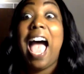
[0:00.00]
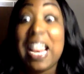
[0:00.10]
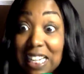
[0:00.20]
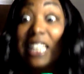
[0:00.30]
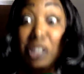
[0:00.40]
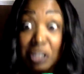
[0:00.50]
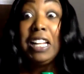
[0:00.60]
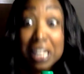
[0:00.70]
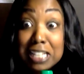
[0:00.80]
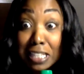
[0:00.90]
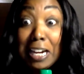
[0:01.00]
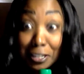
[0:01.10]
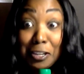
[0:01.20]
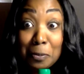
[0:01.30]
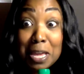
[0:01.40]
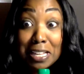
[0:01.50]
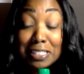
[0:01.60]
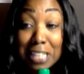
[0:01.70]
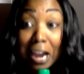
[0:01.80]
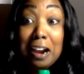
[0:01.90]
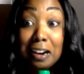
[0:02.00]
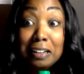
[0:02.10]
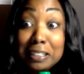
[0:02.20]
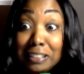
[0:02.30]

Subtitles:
I need you to listen to me, sir.